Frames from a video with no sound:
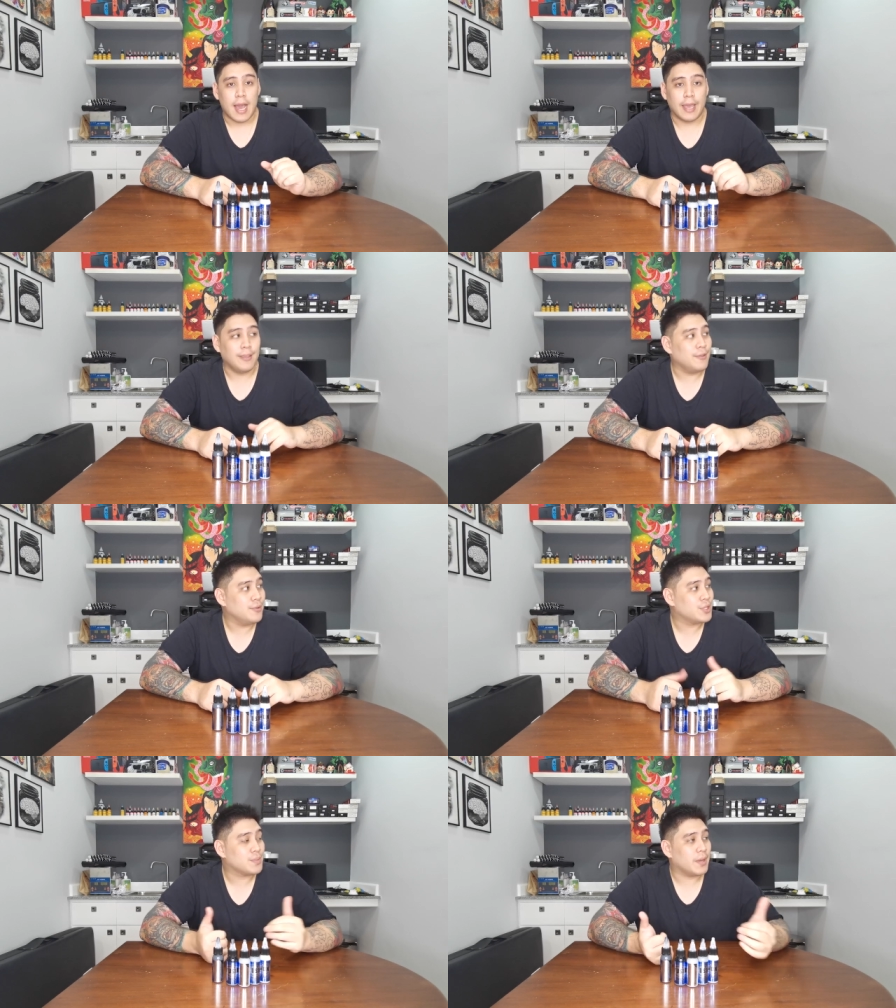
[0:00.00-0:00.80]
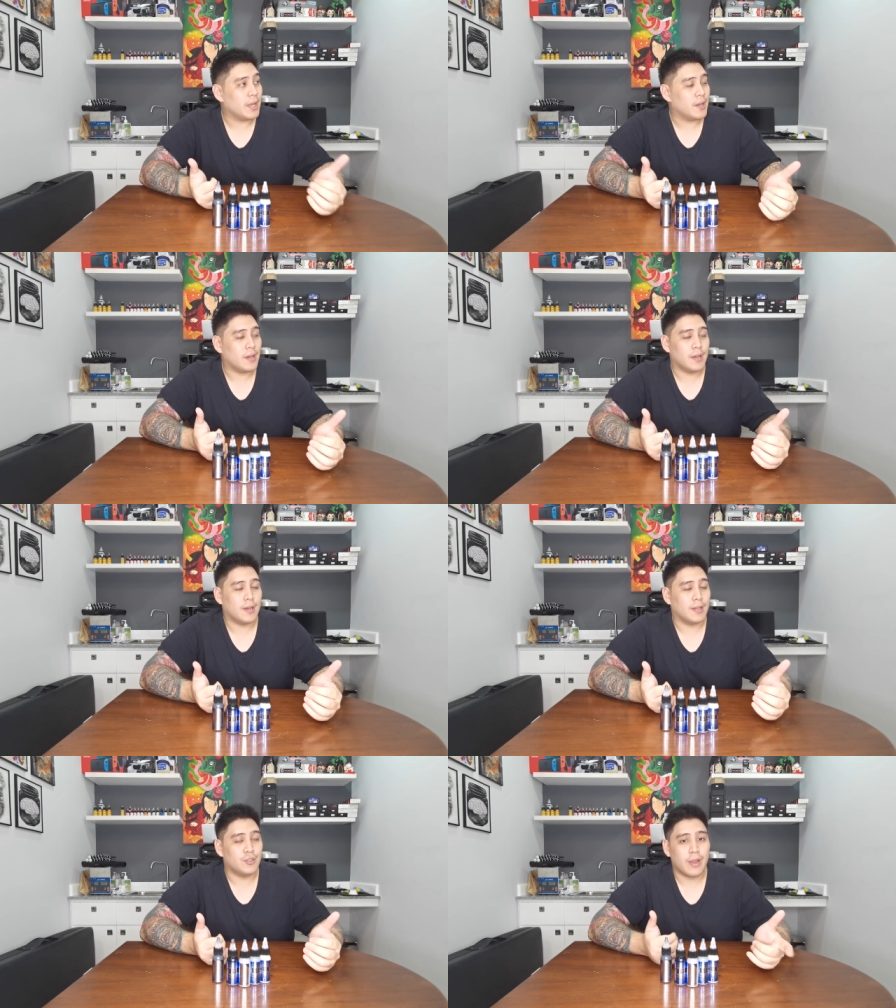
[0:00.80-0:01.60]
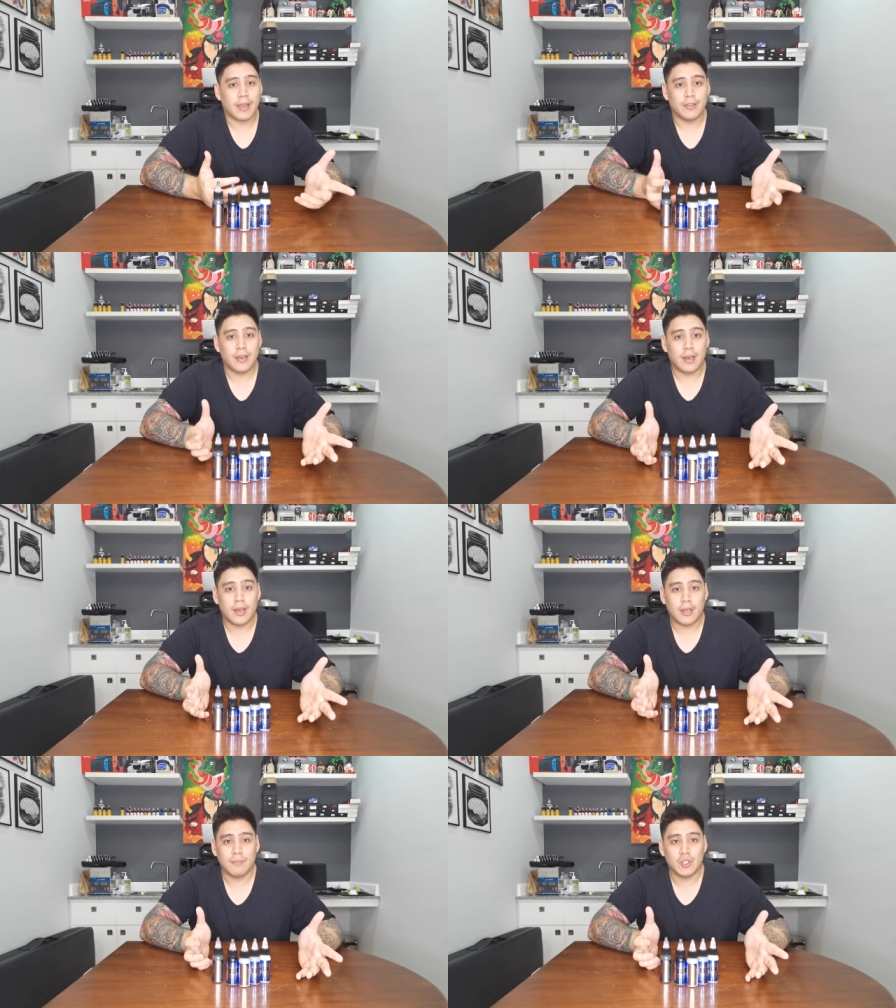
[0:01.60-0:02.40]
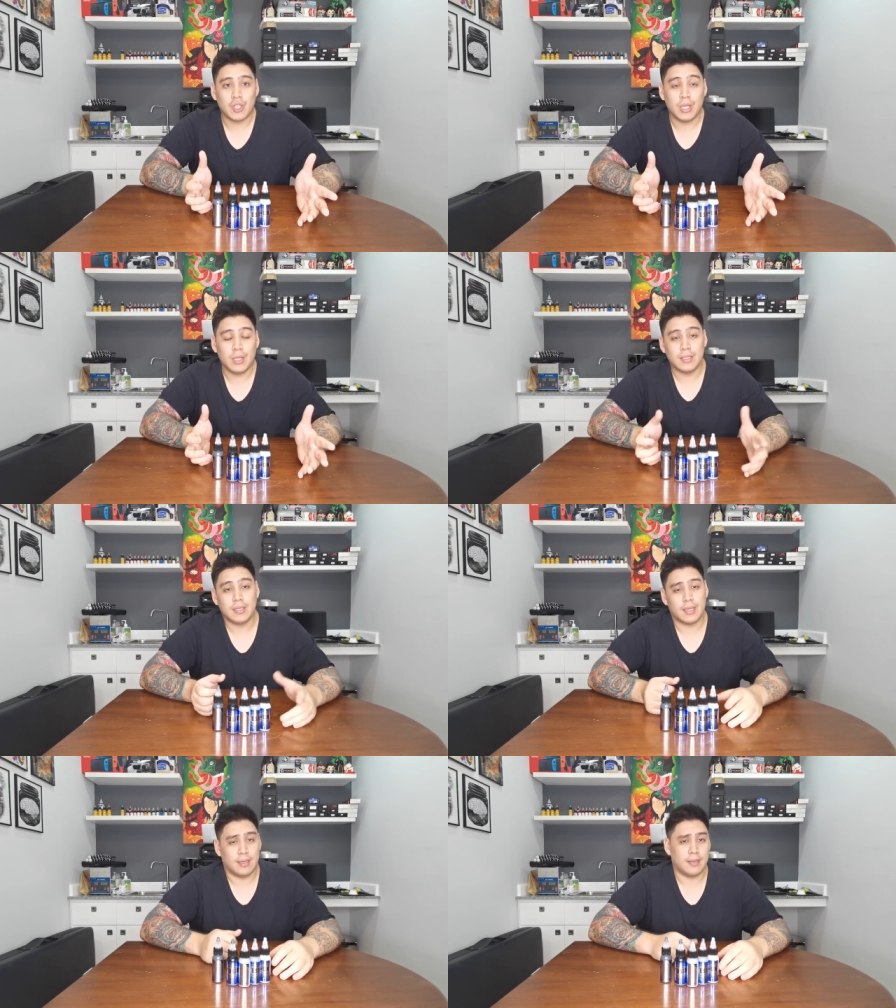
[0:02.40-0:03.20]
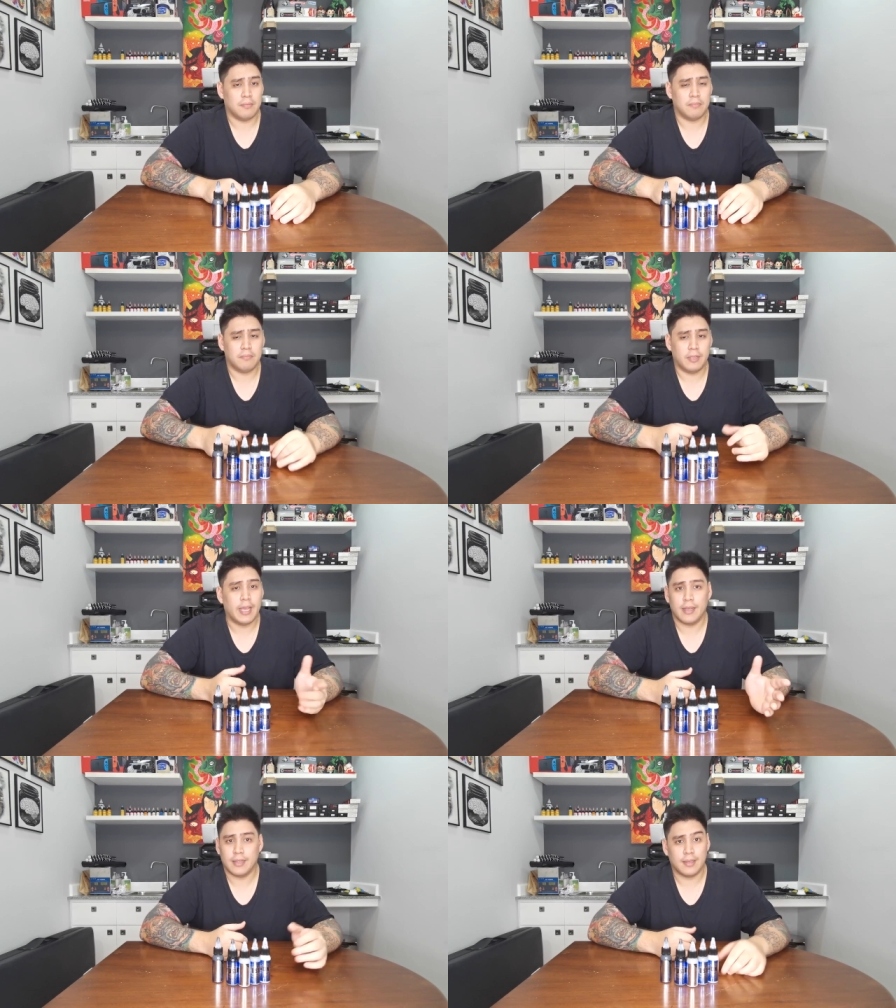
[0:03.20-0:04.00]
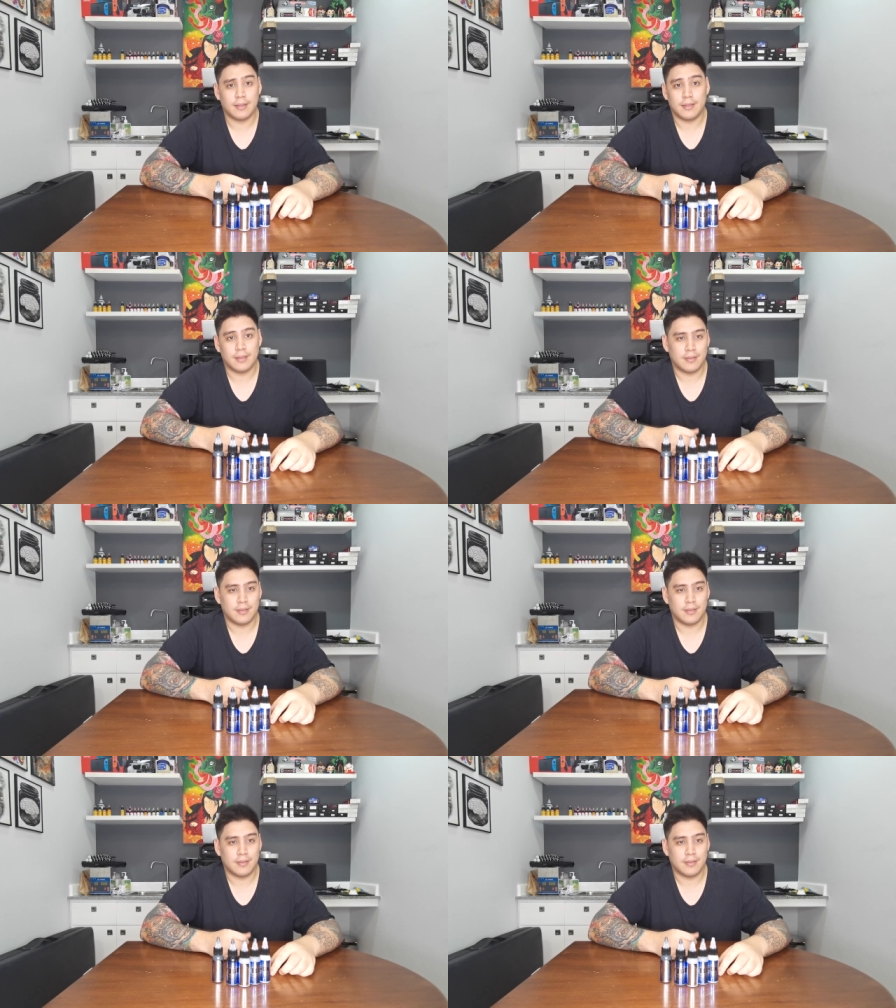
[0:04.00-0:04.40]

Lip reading: I used my Dragon Hawk machines and yeah, it